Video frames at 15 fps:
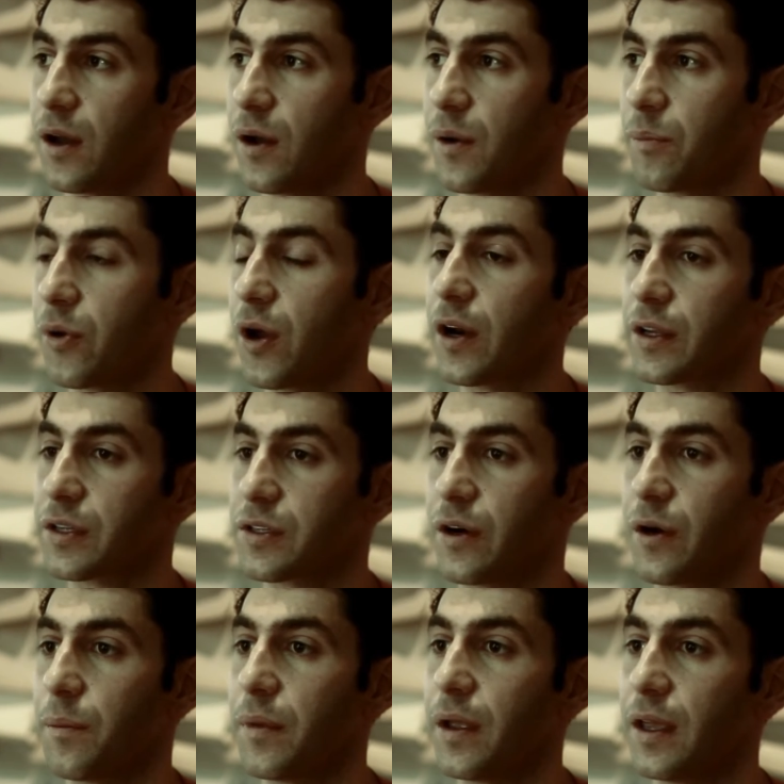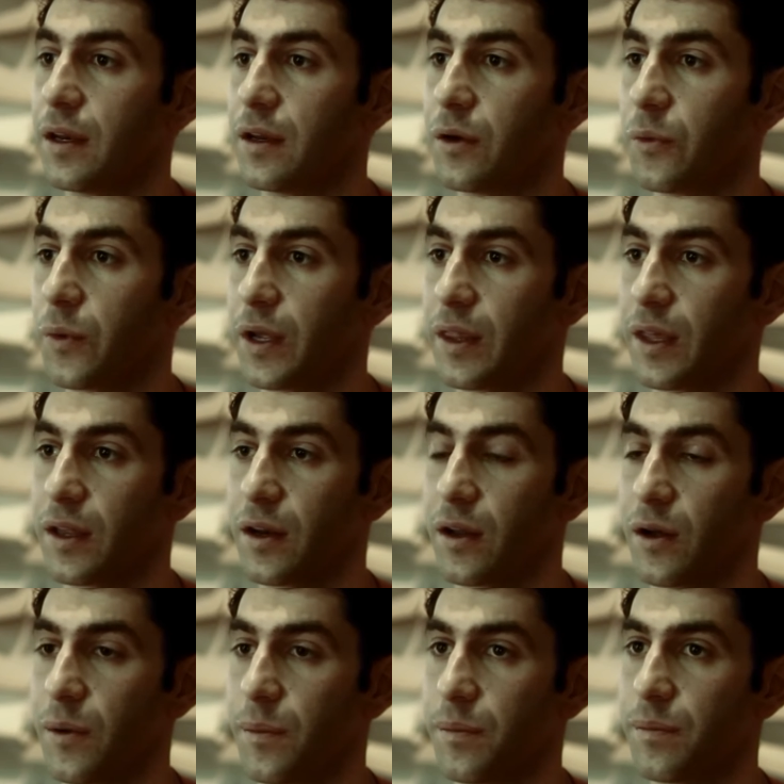products that are made in a way that
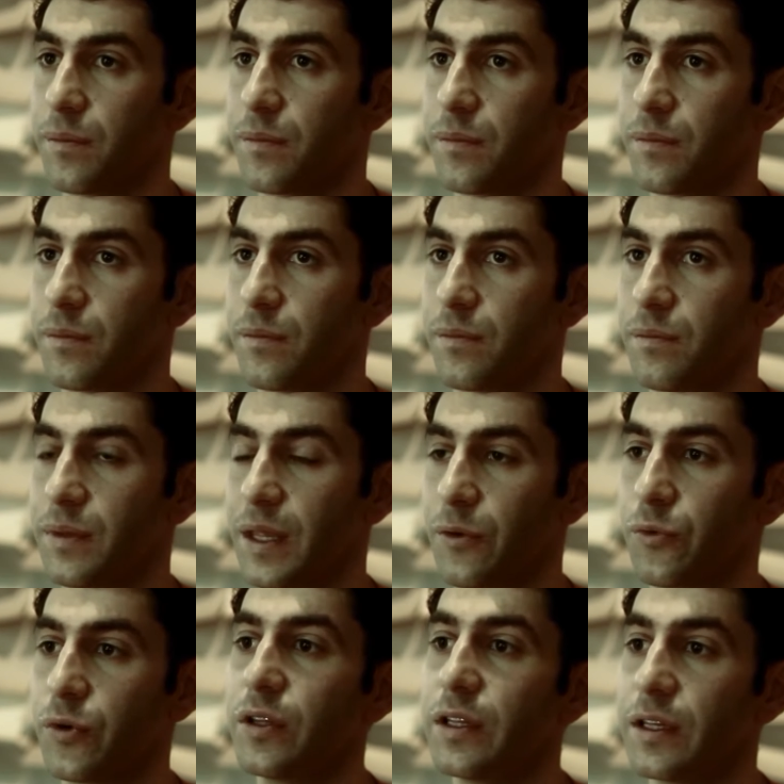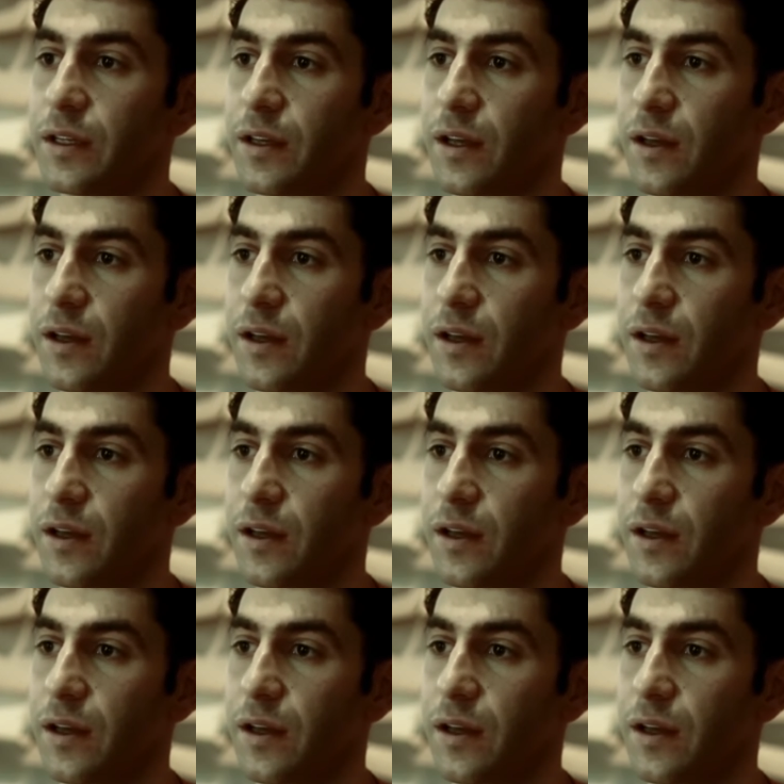that really